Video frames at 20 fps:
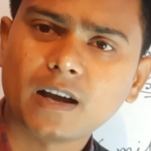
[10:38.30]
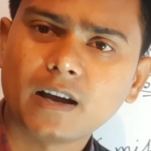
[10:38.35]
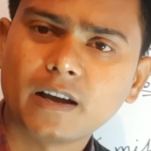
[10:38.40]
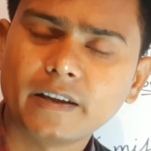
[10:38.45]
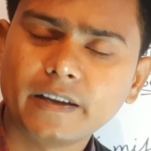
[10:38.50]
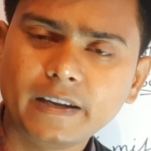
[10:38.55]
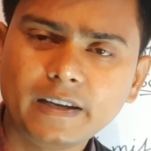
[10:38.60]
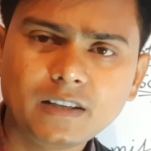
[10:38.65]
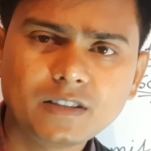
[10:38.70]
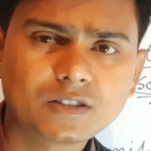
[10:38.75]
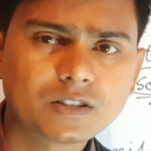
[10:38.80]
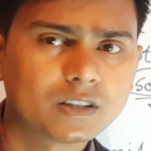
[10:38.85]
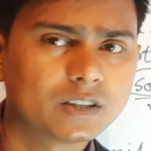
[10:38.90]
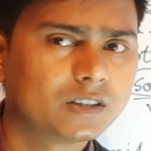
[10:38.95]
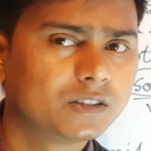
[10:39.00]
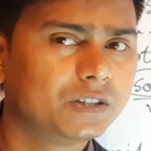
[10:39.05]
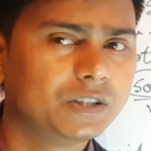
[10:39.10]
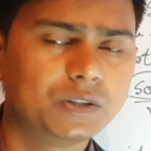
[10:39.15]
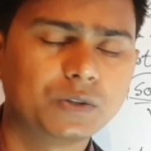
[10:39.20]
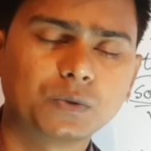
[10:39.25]
is
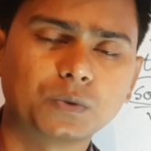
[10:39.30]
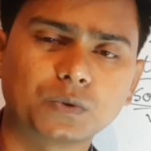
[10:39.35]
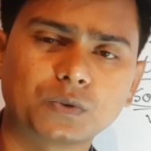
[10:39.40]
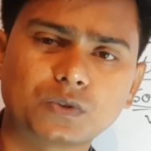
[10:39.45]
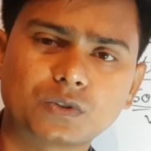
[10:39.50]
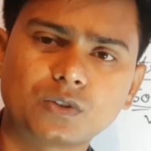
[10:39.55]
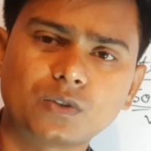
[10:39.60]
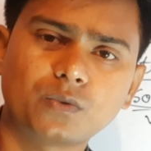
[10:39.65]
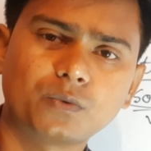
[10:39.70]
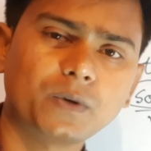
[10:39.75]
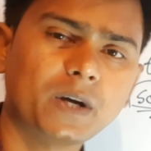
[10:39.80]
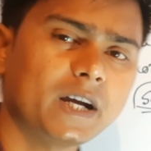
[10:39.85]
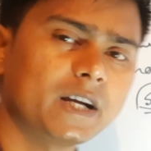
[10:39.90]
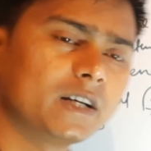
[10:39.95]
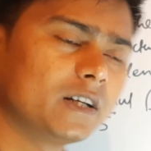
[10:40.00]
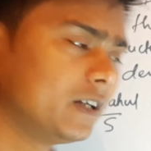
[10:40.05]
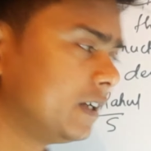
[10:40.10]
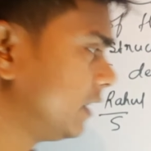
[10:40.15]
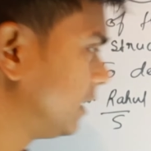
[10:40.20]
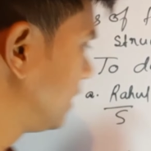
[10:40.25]
used,
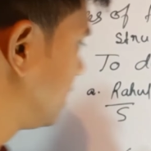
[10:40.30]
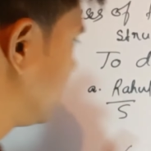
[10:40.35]
right? It